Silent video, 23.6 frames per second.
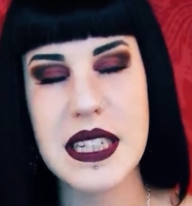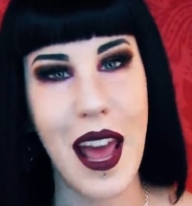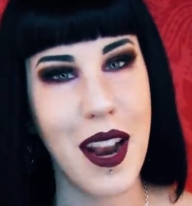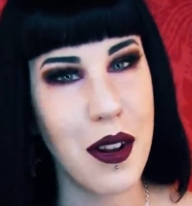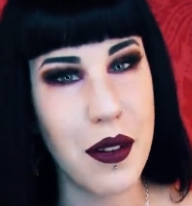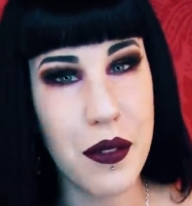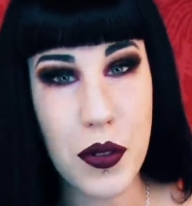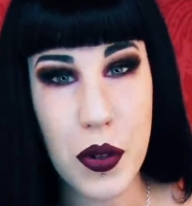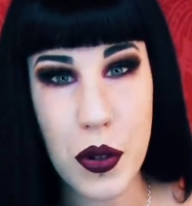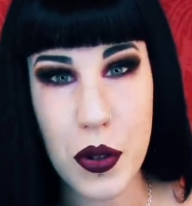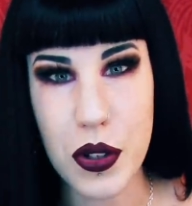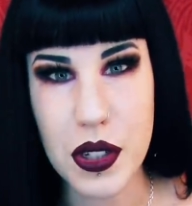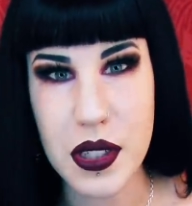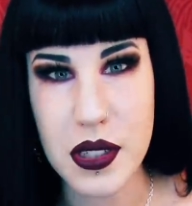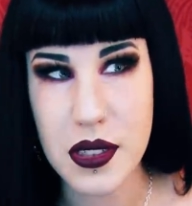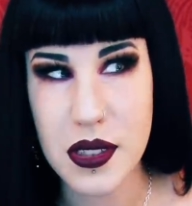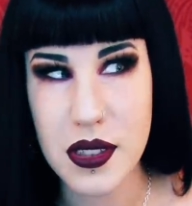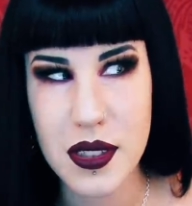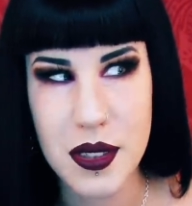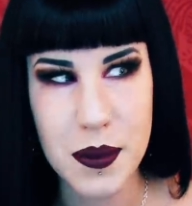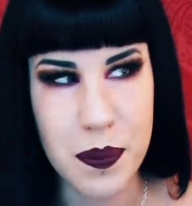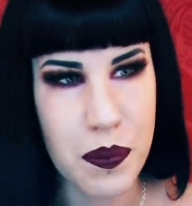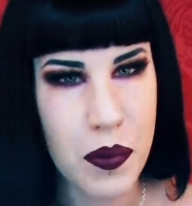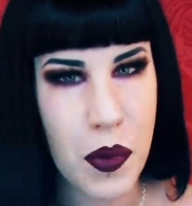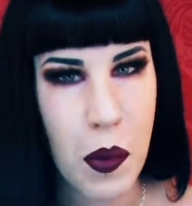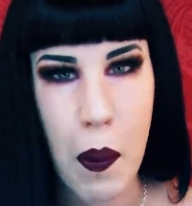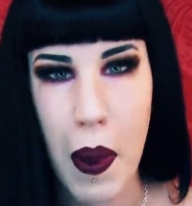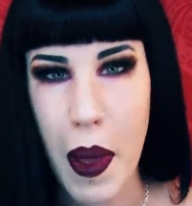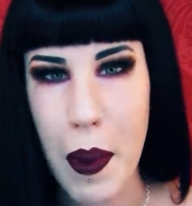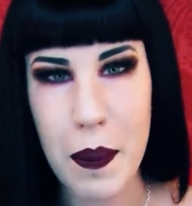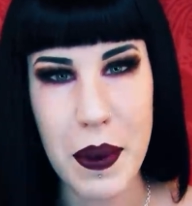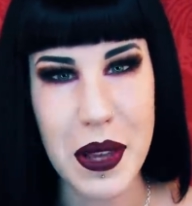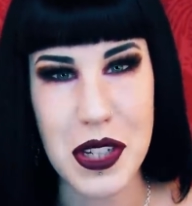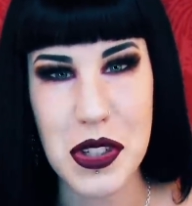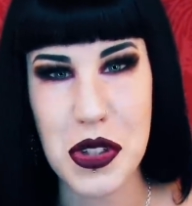And of course,
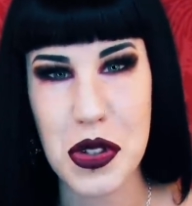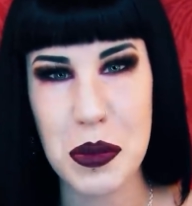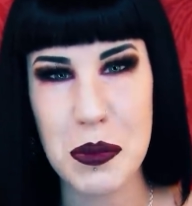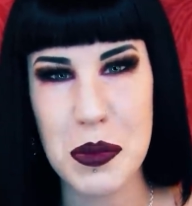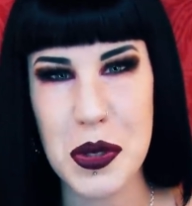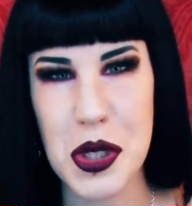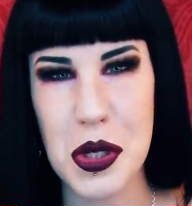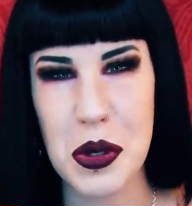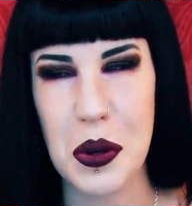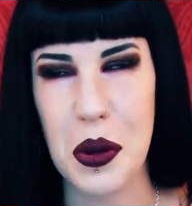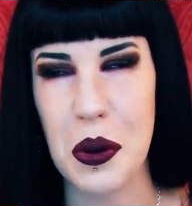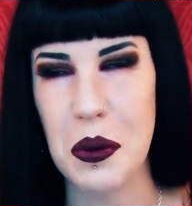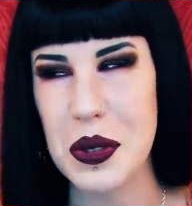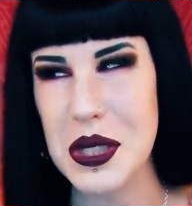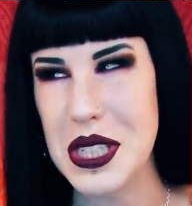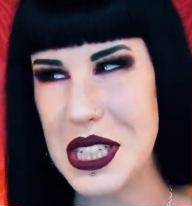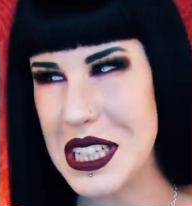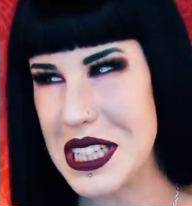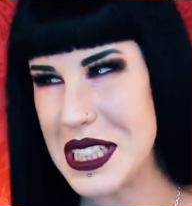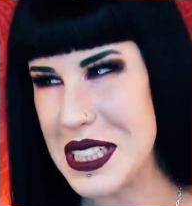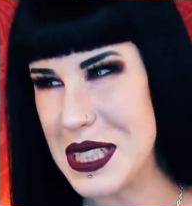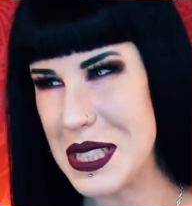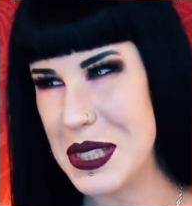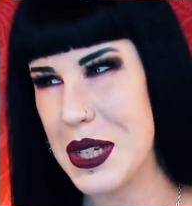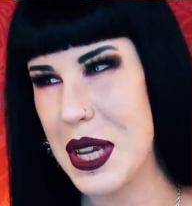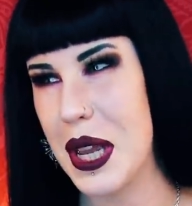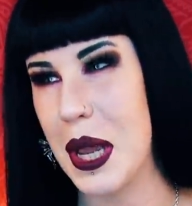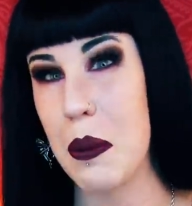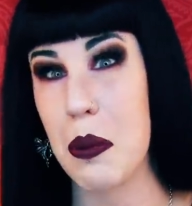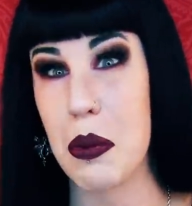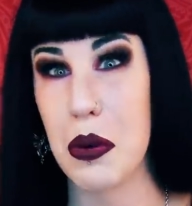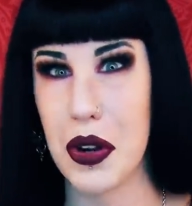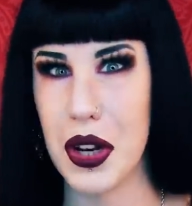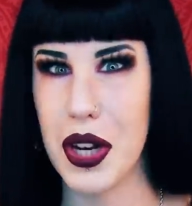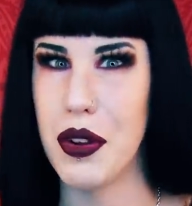my bedroom tour, which is
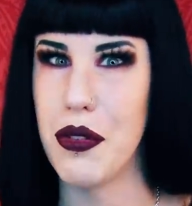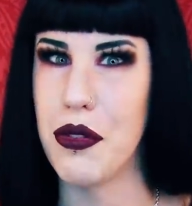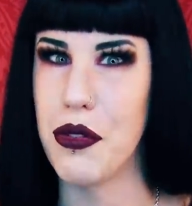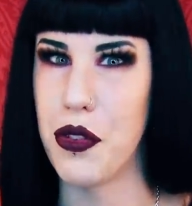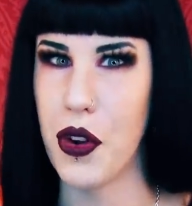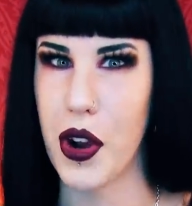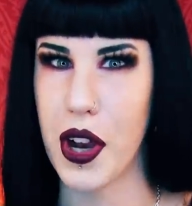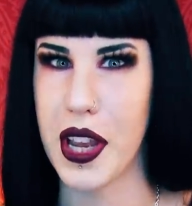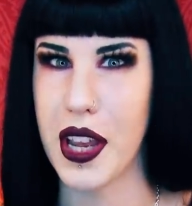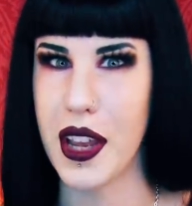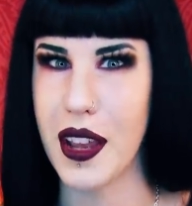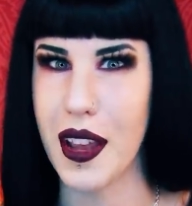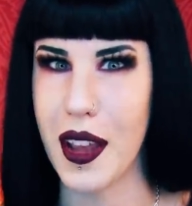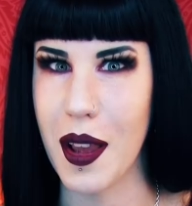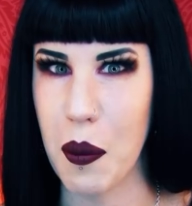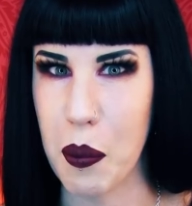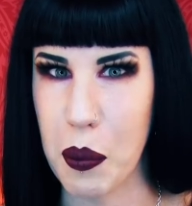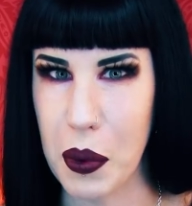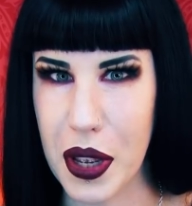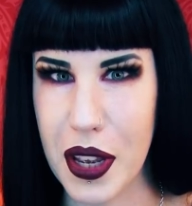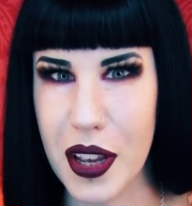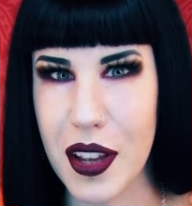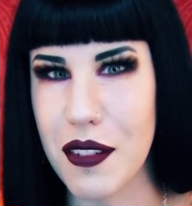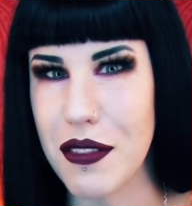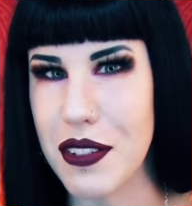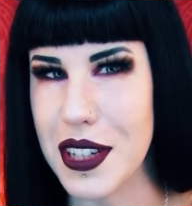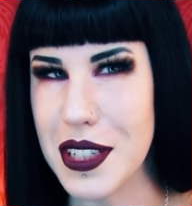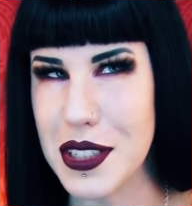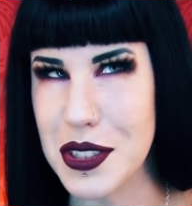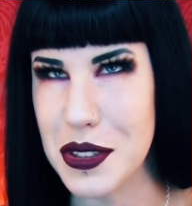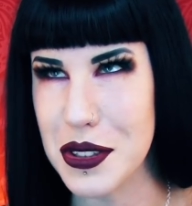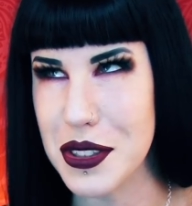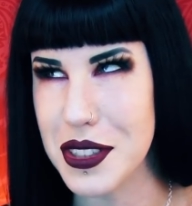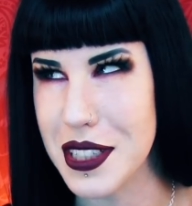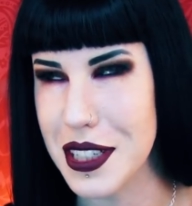looking pretty fucking epic if I
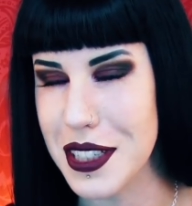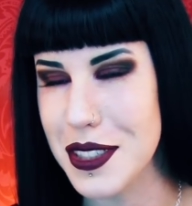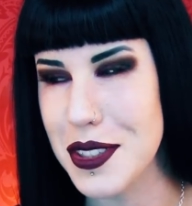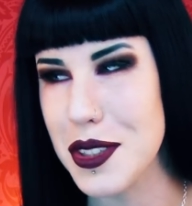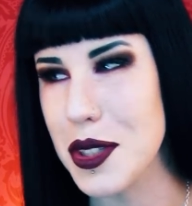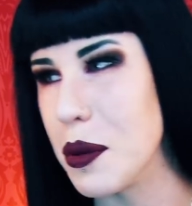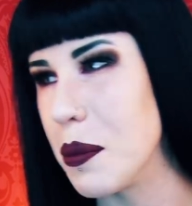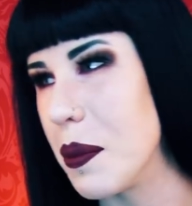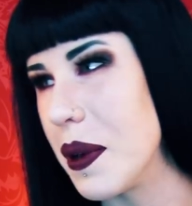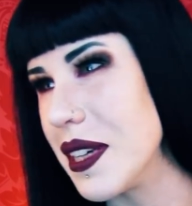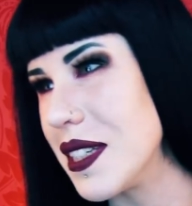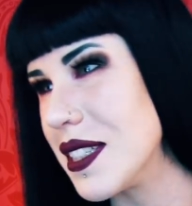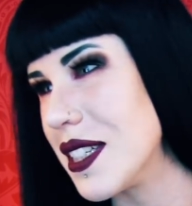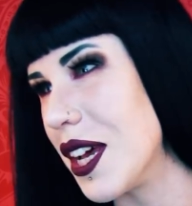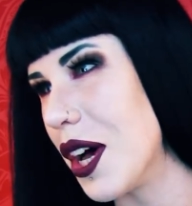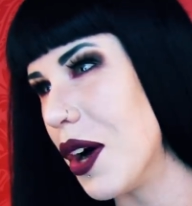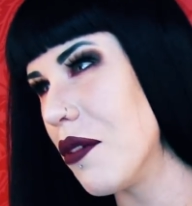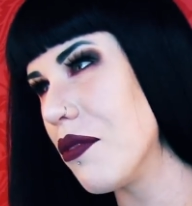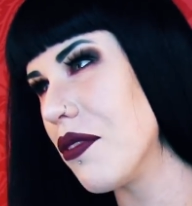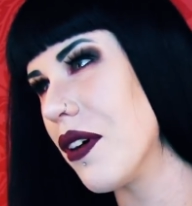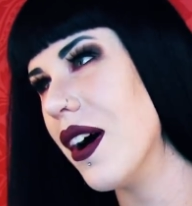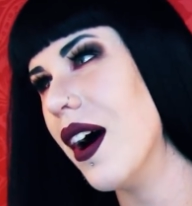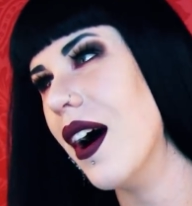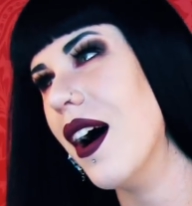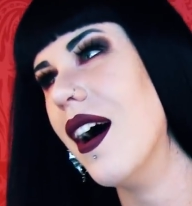do say so myself.